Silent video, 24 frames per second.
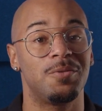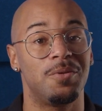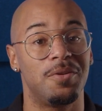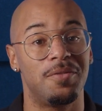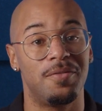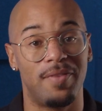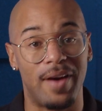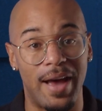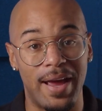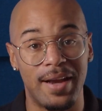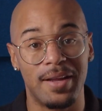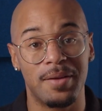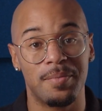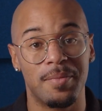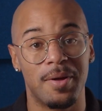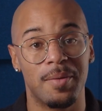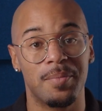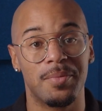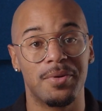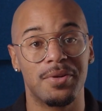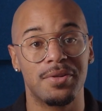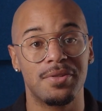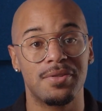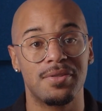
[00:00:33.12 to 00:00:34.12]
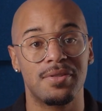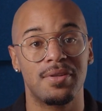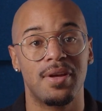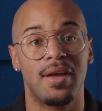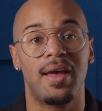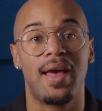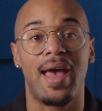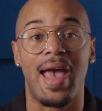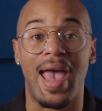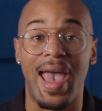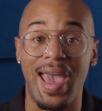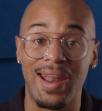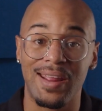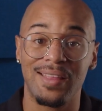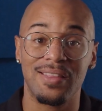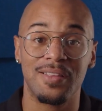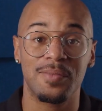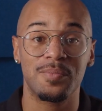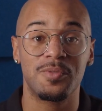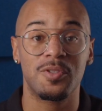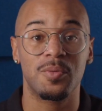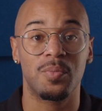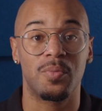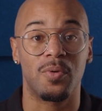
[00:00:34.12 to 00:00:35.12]
inviting members, adding
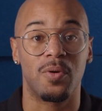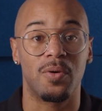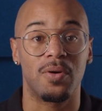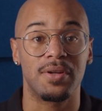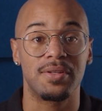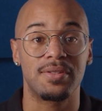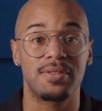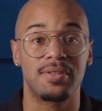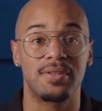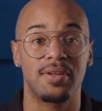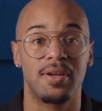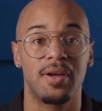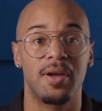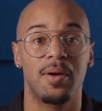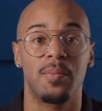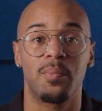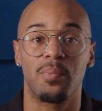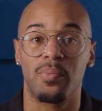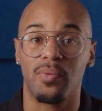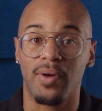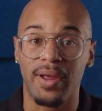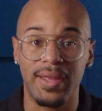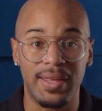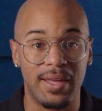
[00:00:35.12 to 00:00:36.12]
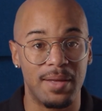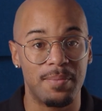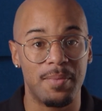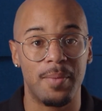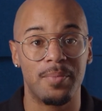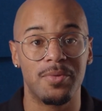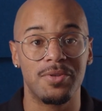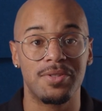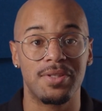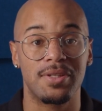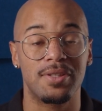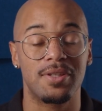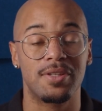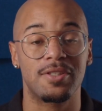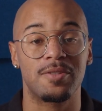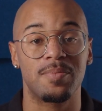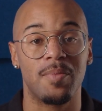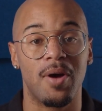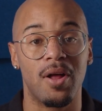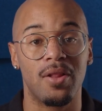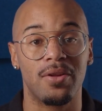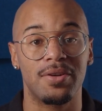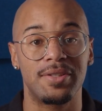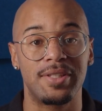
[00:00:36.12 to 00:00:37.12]
them to boards, breaking members into
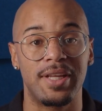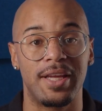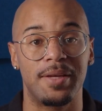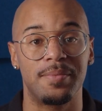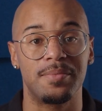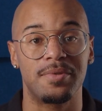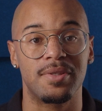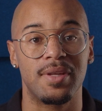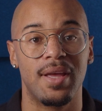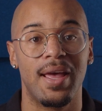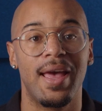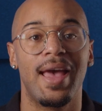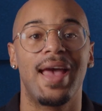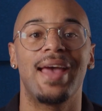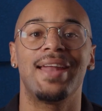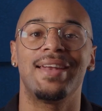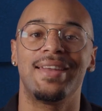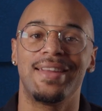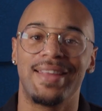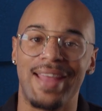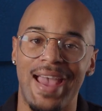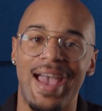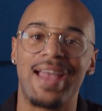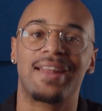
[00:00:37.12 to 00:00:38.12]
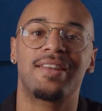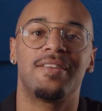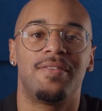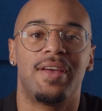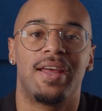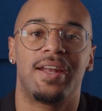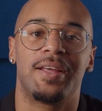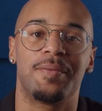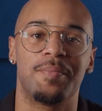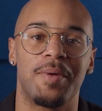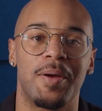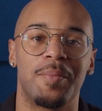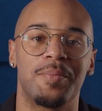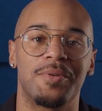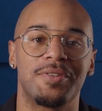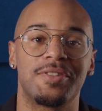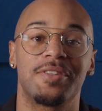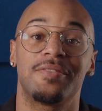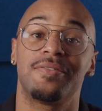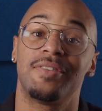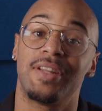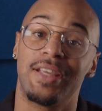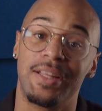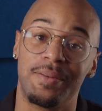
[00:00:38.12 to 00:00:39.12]
smaller teams, and deactivating members
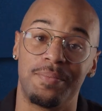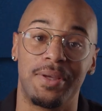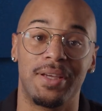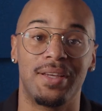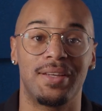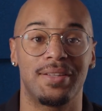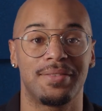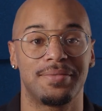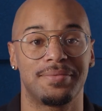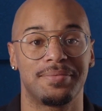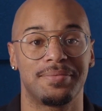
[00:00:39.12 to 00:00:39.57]
if need be.